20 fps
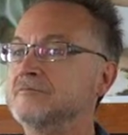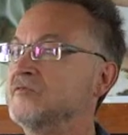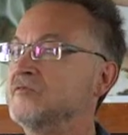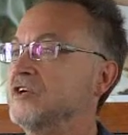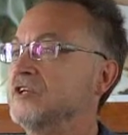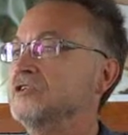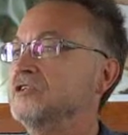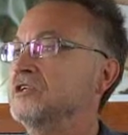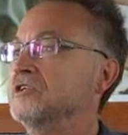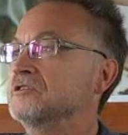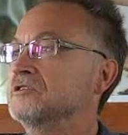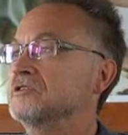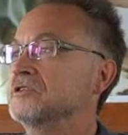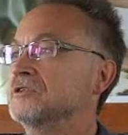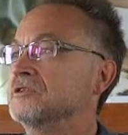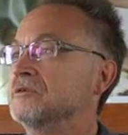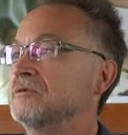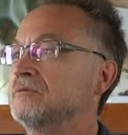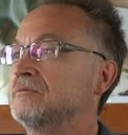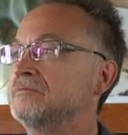Fantastic.
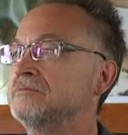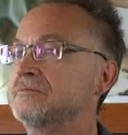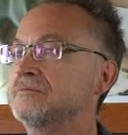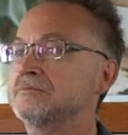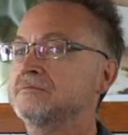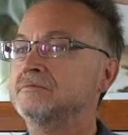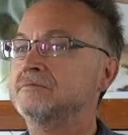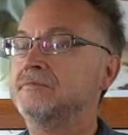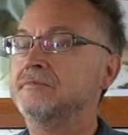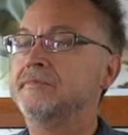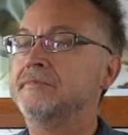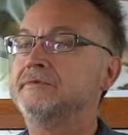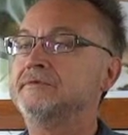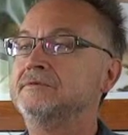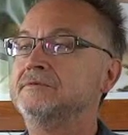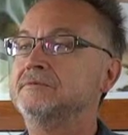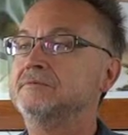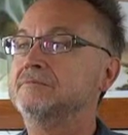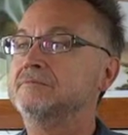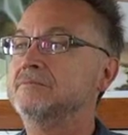
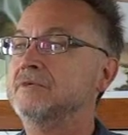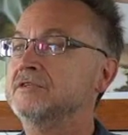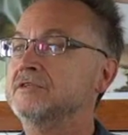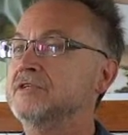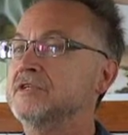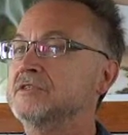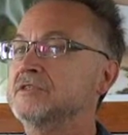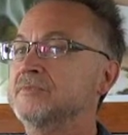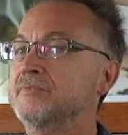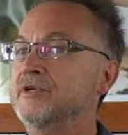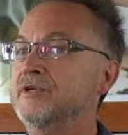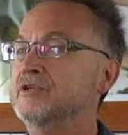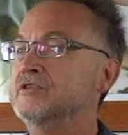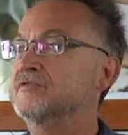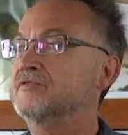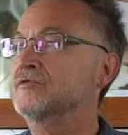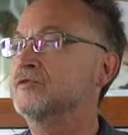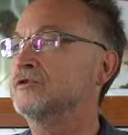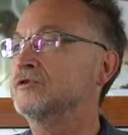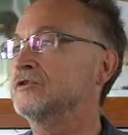But that's the biggest
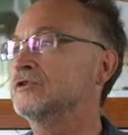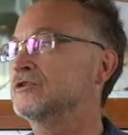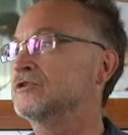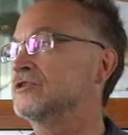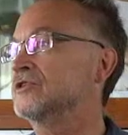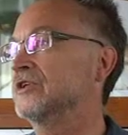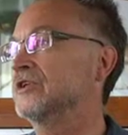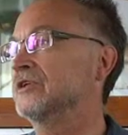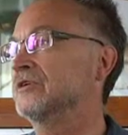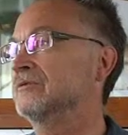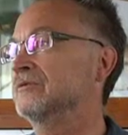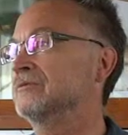foolish thing.